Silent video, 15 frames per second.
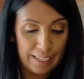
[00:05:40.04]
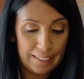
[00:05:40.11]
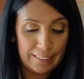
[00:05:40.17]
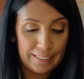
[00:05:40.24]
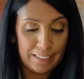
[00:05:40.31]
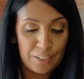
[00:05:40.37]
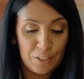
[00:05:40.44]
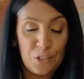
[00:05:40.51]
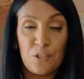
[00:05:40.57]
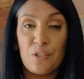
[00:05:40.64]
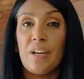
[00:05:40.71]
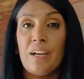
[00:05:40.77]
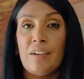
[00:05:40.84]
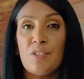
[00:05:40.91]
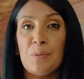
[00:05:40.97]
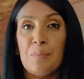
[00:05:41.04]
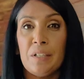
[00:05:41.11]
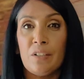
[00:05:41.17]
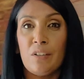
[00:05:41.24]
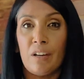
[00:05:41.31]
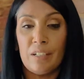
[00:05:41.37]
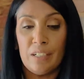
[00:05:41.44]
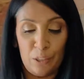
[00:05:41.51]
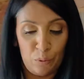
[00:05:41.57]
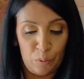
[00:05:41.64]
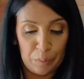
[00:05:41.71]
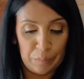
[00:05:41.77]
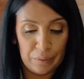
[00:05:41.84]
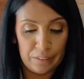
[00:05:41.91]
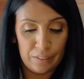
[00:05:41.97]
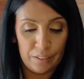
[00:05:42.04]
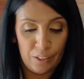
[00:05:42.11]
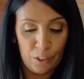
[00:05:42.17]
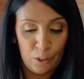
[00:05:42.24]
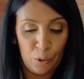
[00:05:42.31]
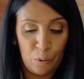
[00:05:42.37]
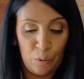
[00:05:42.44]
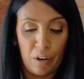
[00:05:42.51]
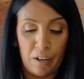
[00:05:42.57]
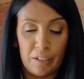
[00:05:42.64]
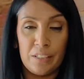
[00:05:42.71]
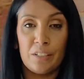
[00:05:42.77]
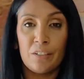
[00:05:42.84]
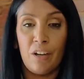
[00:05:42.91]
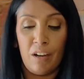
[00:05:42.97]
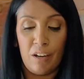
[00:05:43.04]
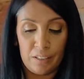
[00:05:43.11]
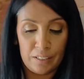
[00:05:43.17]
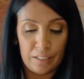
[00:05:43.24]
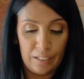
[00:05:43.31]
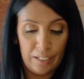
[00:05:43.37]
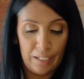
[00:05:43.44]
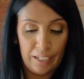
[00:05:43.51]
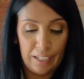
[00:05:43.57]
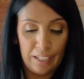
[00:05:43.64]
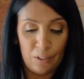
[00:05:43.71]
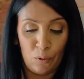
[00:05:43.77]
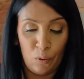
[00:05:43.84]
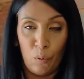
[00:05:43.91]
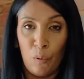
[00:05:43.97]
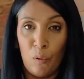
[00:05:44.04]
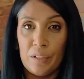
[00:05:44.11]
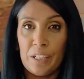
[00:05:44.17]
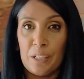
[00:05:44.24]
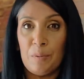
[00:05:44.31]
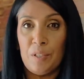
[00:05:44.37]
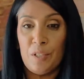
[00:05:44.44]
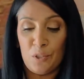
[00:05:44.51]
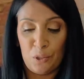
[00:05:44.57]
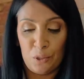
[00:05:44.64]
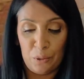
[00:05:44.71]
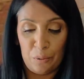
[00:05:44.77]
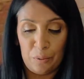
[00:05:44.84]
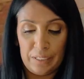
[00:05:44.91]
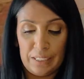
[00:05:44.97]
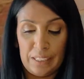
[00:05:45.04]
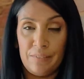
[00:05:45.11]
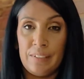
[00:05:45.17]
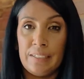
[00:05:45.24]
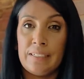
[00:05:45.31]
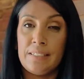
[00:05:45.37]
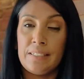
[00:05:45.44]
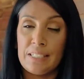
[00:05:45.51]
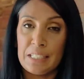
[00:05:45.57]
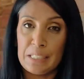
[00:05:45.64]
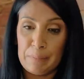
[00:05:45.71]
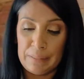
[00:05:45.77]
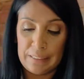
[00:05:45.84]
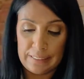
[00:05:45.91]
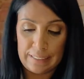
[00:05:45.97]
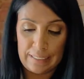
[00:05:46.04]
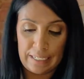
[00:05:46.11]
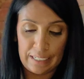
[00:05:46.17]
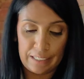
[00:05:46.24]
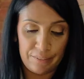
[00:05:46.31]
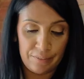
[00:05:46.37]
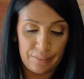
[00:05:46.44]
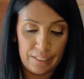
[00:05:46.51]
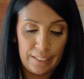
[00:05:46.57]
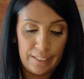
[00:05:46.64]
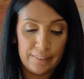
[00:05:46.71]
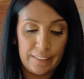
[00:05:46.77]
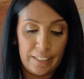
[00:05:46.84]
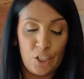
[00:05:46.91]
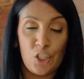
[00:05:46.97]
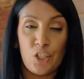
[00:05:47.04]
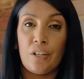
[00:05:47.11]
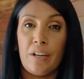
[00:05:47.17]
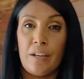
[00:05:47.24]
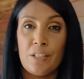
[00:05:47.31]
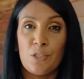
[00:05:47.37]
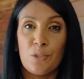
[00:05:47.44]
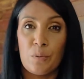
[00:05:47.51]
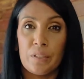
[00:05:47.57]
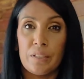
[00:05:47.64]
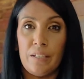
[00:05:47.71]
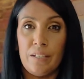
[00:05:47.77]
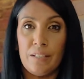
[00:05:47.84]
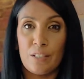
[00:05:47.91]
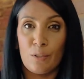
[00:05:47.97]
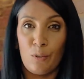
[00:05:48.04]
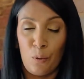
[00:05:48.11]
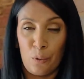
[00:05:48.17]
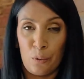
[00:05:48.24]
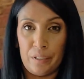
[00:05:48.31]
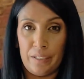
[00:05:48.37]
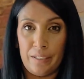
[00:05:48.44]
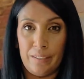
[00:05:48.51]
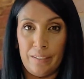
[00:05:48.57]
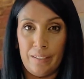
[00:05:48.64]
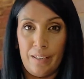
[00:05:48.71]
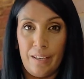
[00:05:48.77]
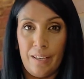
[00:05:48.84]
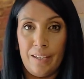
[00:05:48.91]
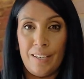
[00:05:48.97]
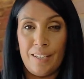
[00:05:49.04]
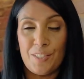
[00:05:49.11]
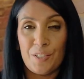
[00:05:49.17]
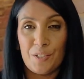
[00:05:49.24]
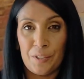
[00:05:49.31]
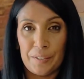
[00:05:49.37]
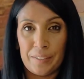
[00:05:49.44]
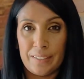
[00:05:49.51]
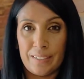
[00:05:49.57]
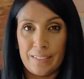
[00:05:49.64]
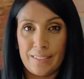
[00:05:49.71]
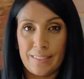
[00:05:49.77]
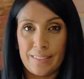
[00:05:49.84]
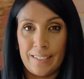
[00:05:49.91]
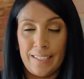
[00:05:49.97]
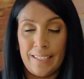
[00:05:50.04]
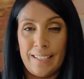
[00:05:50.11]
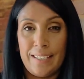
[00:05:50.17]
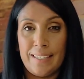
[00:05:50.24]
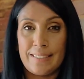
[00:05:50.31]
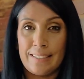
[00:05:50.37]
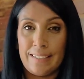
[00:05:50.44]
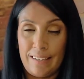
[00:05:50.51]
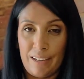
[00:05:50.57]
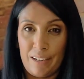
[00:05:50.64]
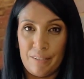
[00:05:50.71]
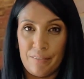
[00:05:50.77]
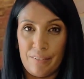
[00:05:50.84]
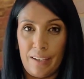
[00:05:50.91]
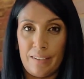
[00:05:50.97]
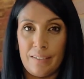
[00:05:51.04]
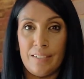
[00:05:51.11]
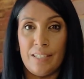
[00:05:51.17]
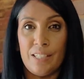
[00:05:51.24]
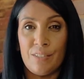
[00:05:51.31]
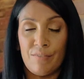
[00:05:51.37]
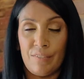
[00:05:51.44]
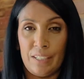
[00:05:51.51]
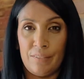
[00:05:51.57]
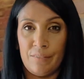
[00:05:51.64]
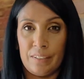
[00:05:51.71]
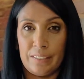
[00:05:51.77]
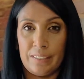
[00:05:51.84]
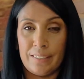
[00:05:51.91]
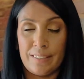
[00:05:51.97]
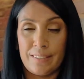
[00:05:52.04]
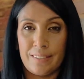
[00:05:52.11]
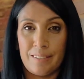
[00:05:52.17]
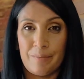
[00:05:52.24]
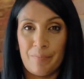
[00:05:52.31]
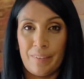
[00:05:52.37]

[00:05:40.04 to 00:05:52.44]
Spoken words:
Let us strive to be godly women who honor God in all that we do, living a disciplined life that shines with his glory, his goodness, his love, and his faithfulness.